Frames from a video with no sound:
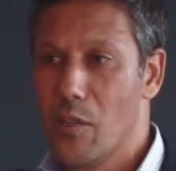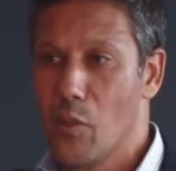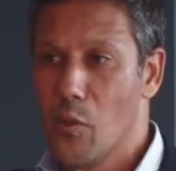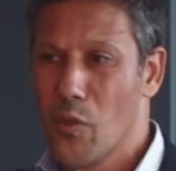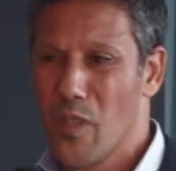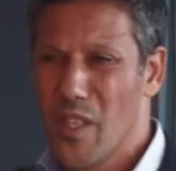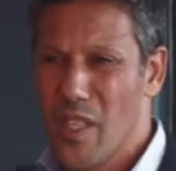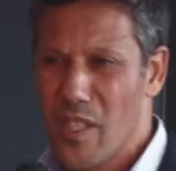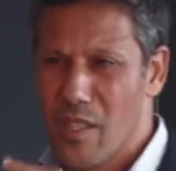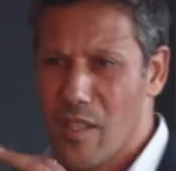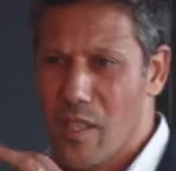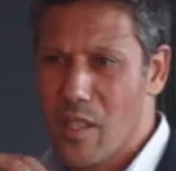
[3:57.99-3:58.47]
So
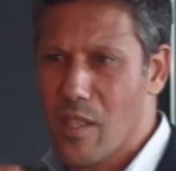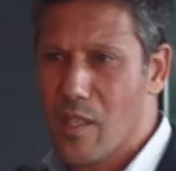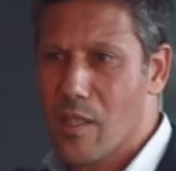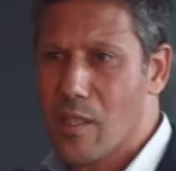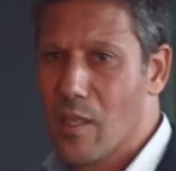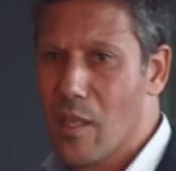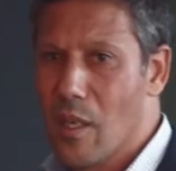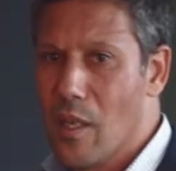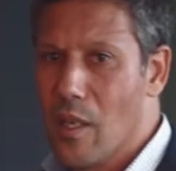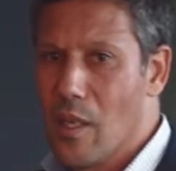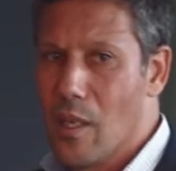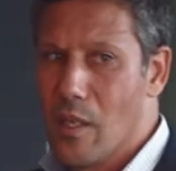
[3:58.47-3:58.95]
this
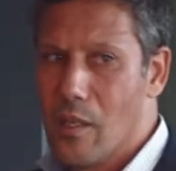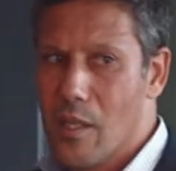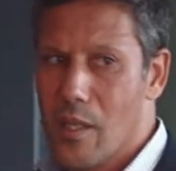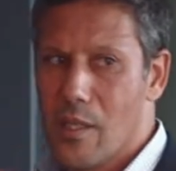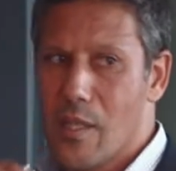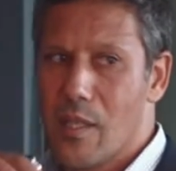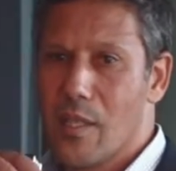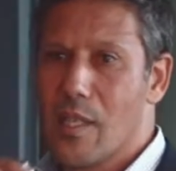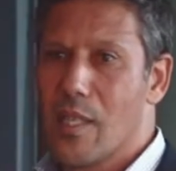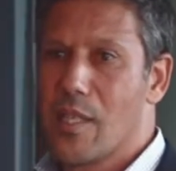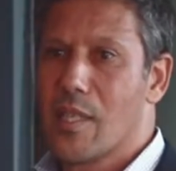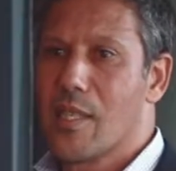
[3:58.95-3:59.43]
is
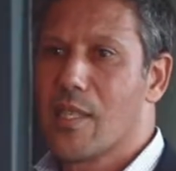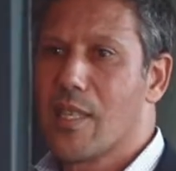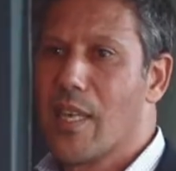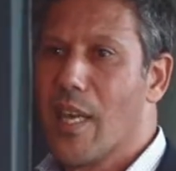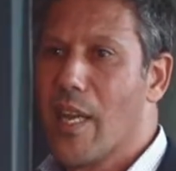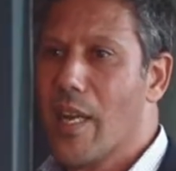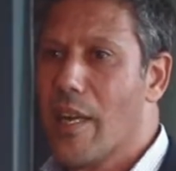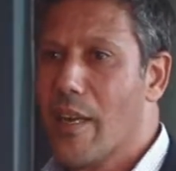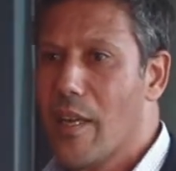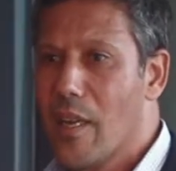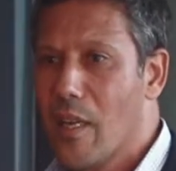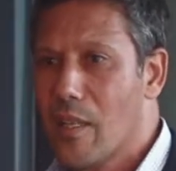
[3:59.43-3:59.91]
a
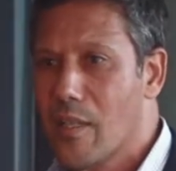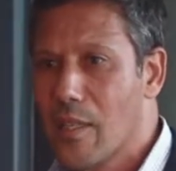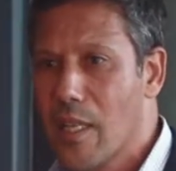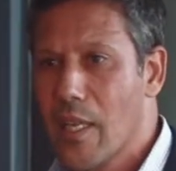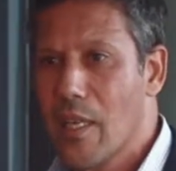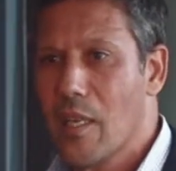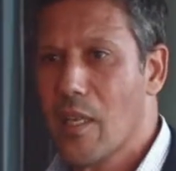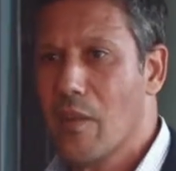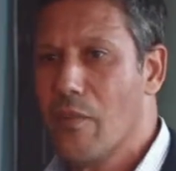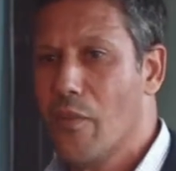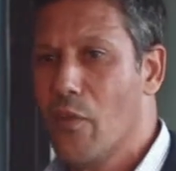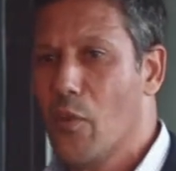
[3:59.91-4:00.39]
scary
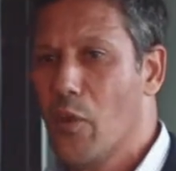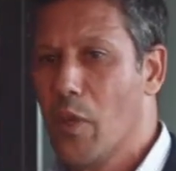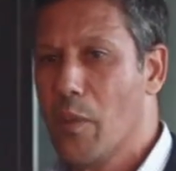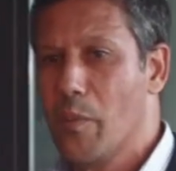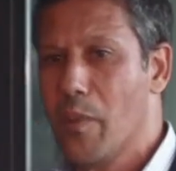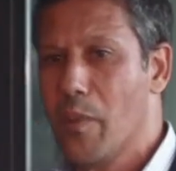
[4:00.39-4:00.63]
thing for the